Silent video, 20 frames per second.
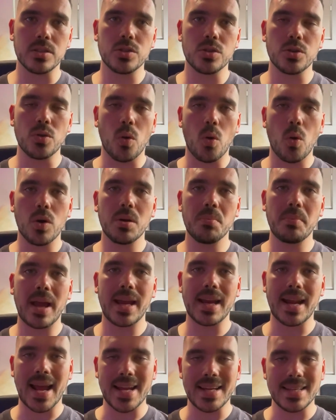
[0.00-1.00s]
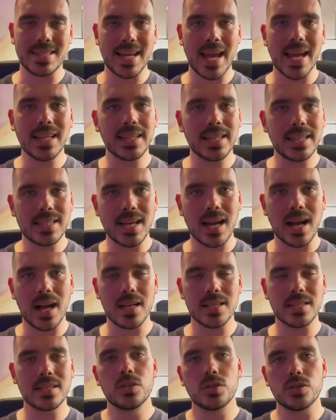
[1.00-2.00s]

to automate a daily task